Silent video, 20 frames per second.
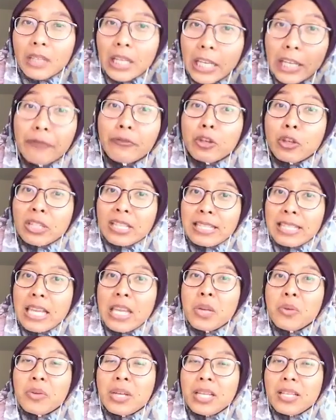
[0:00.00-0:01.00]
if you're
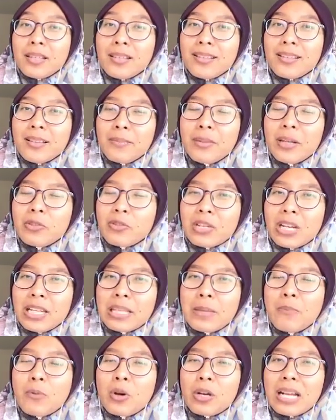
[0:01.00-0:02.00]
serious about
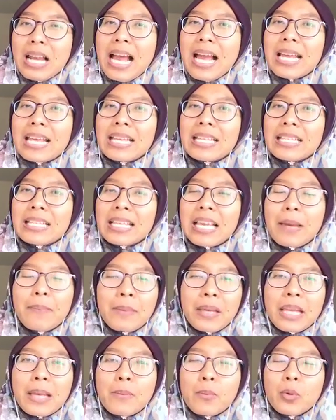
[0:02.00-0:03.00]
attracting more clients
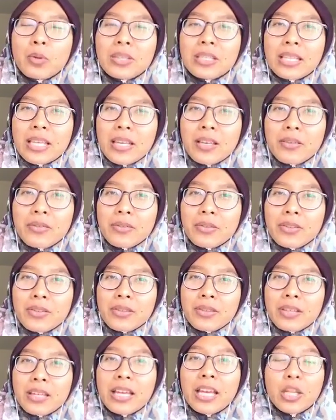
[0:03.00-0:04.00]
and making more
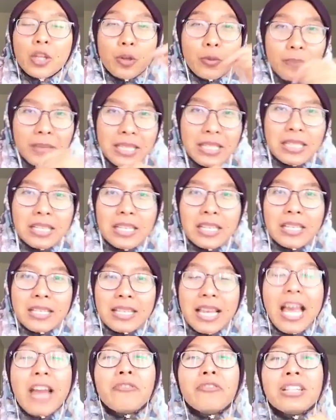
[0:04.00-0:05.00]
sales in your
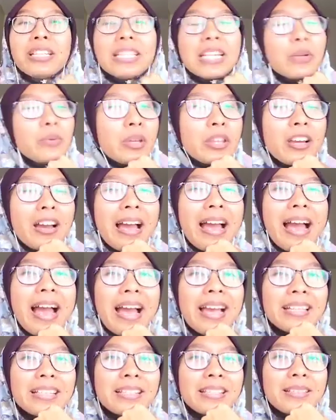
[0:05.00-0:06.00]
business every day without
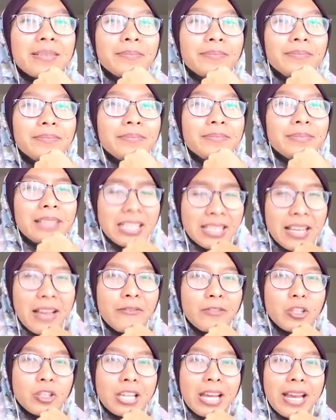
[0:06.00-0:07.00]
ads, let's
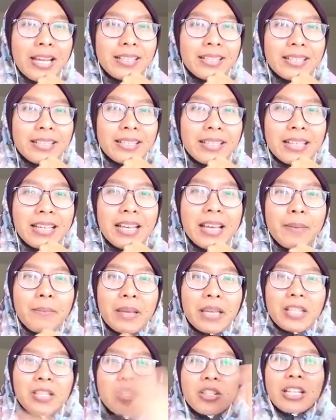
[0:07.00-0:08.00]
have a chat
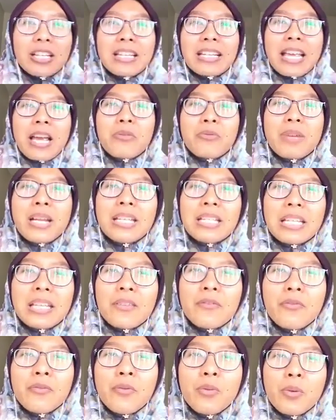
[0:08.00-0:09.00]
because you're going to get
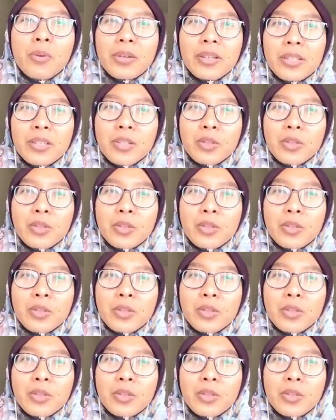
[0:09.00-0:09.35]
ready for